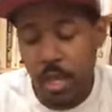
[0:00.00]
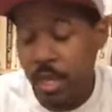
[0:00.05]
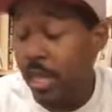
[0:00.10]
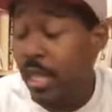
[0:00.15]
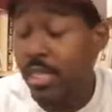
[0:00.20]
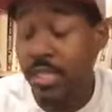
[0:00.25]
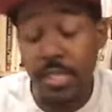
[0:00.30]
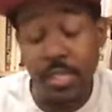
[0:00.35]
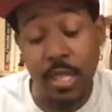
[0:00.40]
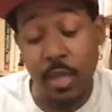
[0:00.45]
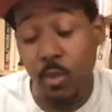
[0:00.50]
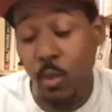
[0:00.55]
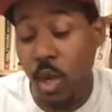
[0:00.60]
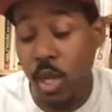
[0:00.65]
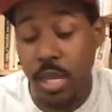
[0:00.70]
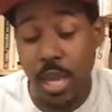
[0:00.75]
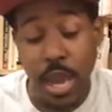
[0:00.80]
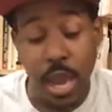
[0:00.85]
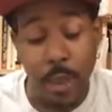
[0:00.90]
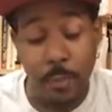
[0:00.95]
Let's see
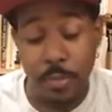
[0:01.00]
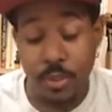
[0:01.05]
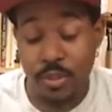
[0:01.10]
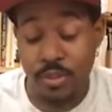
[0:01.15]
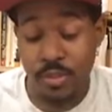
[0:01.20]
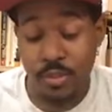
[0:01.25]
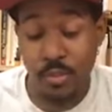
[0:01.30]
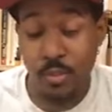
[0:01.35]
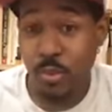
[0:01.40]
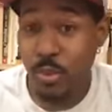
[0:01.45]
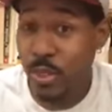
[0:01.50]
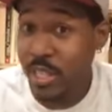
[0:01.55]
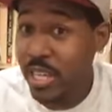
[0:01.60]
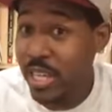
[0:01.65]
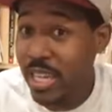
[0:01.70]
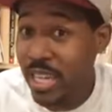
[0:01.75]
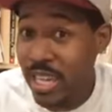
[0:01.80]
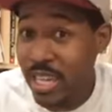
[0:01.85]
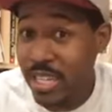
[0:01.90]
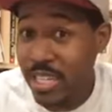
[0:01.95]
what happens. Will
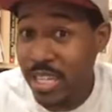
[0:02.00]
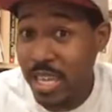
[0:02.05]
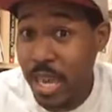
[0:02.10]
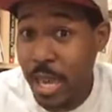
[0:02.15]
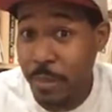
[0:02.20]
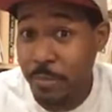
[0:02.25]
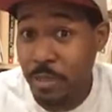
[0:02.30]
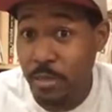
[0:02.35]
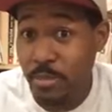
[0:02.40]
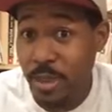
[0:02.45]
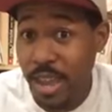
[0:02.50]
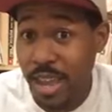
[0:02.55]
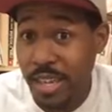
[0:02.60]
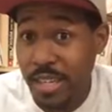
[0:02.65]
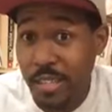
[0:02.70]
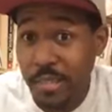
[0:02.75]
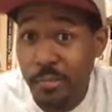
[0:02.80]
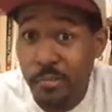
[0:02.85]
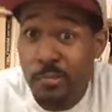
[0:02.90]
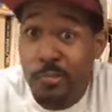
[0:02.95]
he get his caps
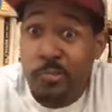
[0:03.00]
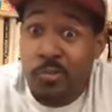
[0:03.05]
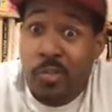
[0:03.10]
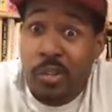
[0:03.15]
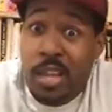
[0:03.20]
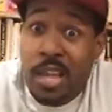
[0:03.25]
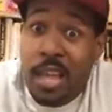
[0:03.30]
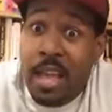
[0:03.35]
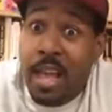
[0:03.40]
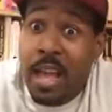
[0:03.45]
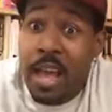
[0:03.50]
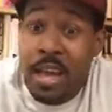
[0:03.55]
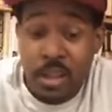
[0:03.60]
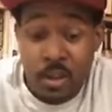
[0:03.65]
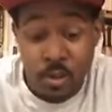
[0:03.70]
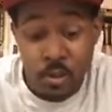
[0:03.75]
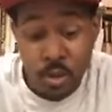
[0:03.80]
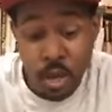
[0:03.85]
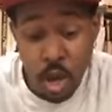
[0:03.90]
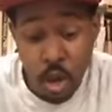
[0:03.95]
back? I
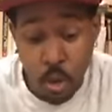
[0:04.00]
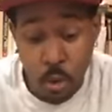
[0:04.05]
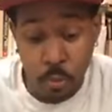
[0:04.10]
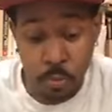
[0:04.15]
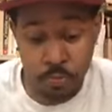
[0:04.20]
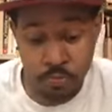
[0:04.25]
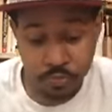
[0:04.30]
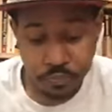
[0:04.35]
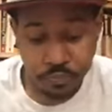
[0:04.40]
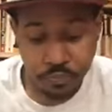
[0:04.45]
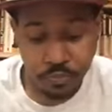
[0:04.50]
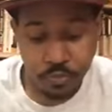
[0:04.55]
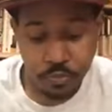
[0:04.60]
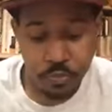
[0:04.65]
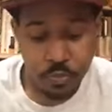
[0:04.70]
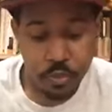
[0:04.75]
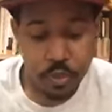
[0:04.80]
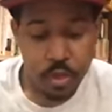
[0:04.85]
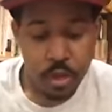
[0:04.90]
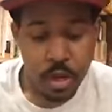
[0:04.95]
don't know.
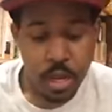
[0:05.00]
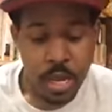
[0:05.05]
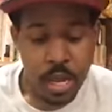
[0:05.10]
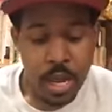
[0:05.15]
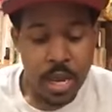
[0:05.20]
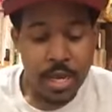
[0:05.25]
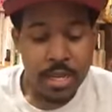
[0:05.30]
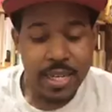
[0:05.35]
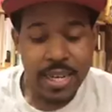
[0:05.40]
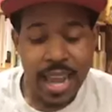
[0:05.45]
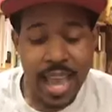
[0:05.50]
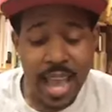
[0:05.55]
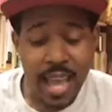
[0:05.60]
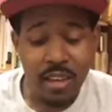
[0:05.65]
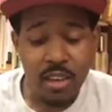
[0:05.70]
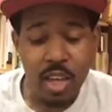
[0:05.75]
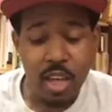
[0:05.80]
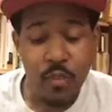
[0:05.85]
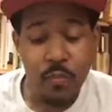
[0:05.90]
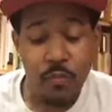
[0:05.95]

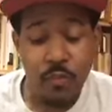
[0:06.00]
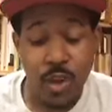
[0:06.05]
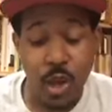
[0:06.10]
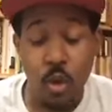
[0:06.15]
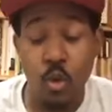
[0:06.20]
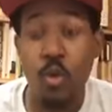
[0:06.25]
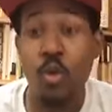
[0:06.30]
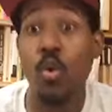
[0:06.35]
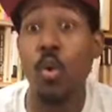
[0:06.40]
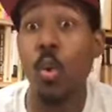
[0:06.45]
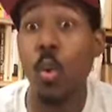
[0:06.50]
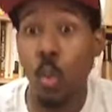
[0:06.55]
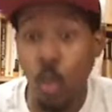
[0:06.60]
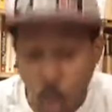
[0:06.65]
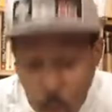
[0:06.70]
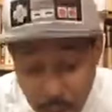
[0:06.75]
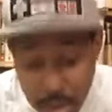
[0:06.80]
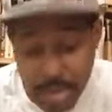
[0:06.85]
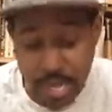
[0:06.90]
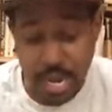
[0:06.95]
Now he felt
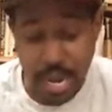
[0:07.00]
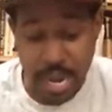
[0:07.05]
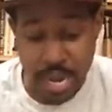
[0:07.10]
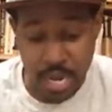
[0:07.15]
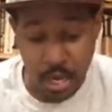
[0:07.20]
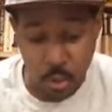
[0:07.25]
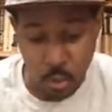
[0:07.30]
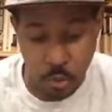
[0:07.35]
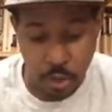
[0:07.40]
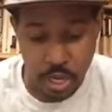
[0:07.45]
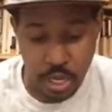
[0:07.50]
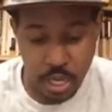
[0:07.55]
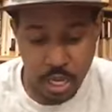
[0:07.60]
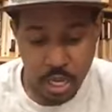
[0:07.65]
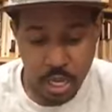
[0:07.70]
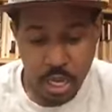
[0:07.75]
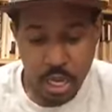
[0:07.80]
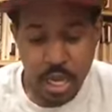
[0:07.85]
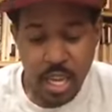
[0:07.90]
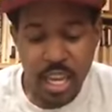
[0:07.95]
quite angry.
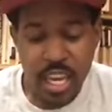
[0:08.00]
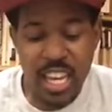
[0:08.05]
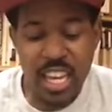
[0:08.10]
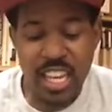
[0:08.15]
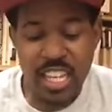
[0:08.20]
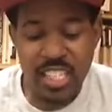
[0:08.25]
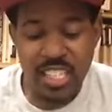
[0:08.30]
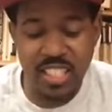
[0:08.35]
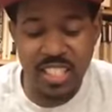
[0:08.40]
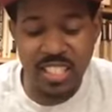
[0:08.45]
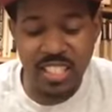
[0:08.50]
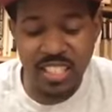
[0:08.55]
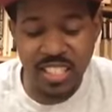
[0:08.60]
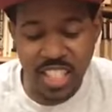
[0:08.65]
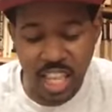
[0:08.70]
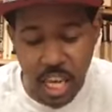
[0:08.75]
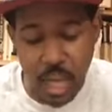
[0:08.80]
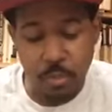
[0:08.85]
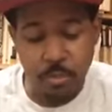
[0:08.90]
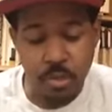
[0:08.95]
He
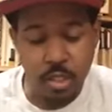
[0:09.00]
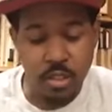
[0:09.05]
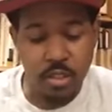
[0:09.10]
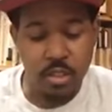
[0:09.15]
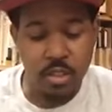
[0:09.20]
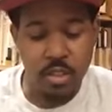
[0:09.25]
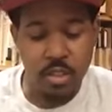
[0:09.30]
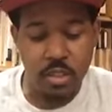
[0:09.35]
stomped